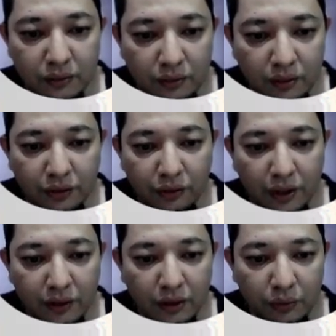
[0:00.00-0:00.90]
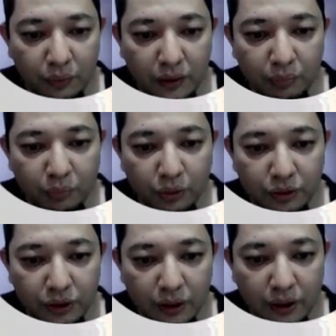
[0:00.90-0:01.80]
associated with
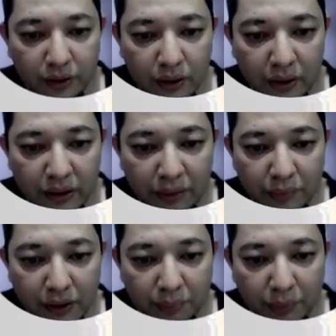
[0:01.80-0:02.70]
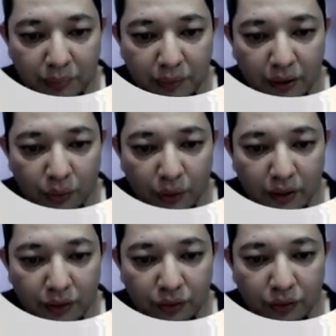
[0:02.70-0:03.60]
pollution, limited public
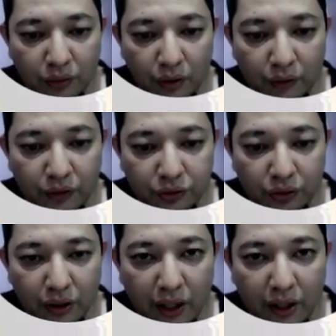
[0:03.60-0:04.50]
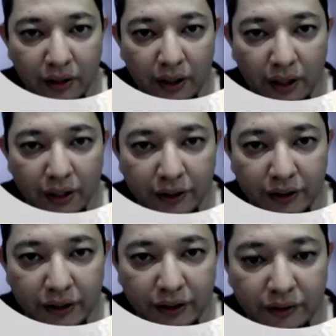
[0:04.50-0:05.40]
awareness of the solar
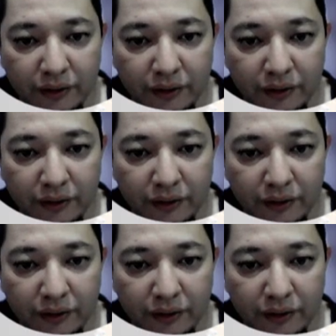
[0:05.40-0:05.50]
energy.